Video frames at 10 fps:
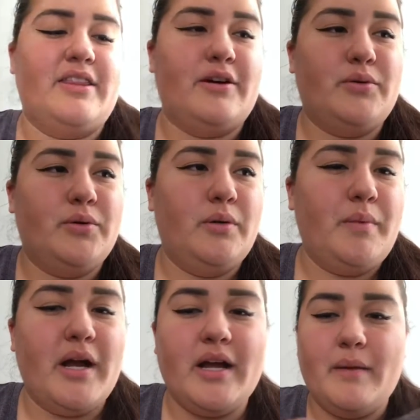the cool
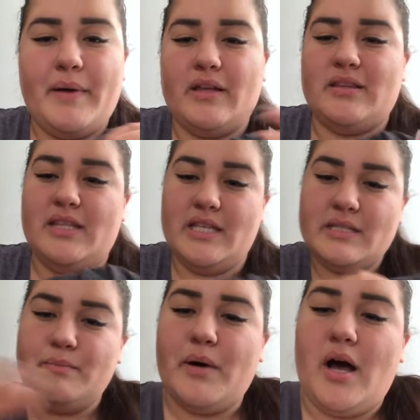part about
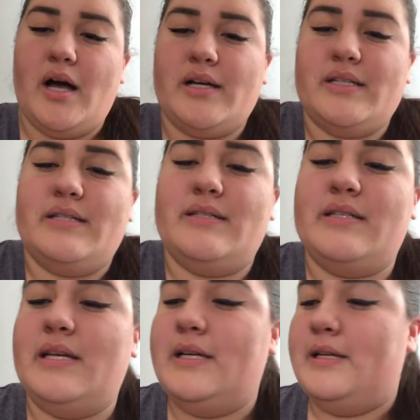this box,